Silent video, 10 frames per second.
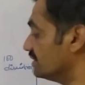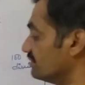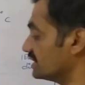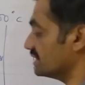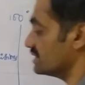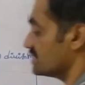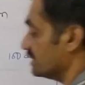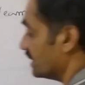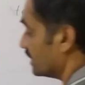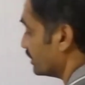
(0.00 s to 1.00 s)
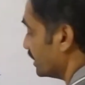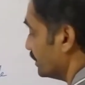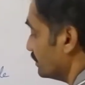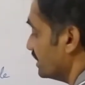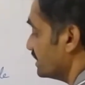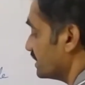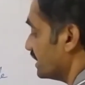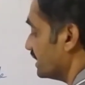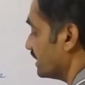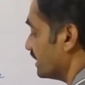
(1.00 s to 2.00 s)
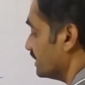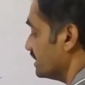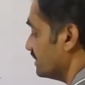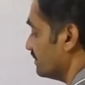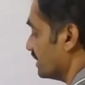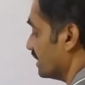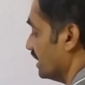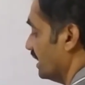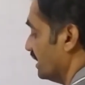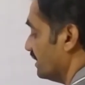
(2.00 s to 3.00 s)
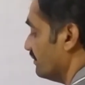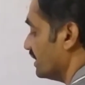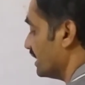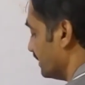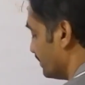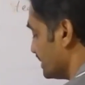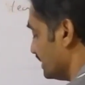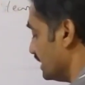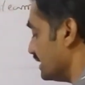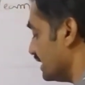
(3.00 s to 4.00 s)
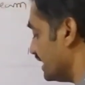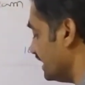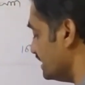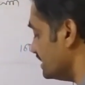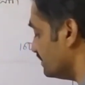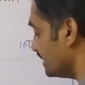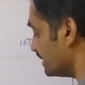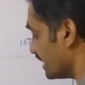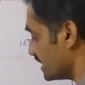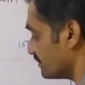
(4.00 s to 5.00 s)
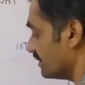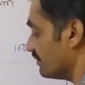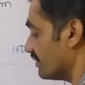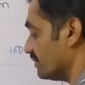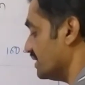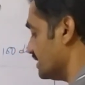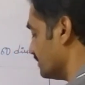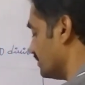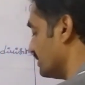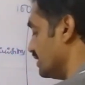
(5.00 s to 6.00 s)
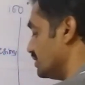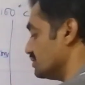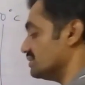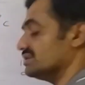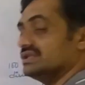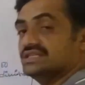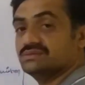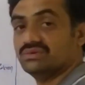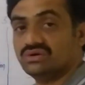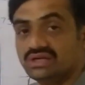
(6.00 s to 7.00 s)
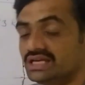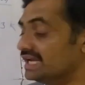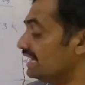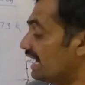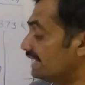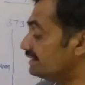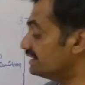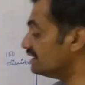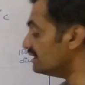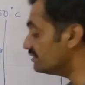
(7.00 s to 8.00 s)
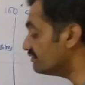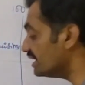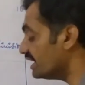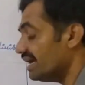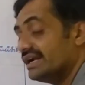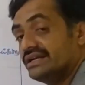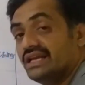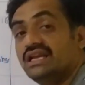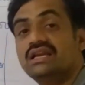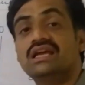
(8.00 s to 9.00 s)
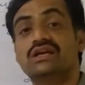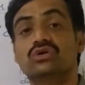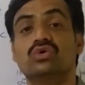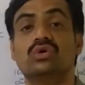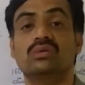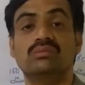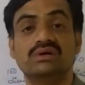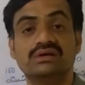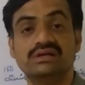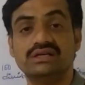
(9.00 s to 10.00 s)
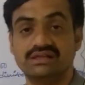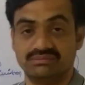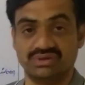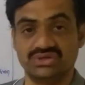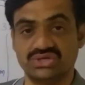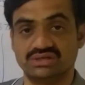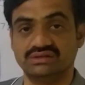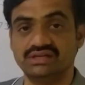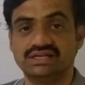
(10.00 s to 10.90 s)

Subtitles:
here we consider that T2 is greater than T1, then we can represent that the heat is being transferred from this body to this body until they attain a common temperature.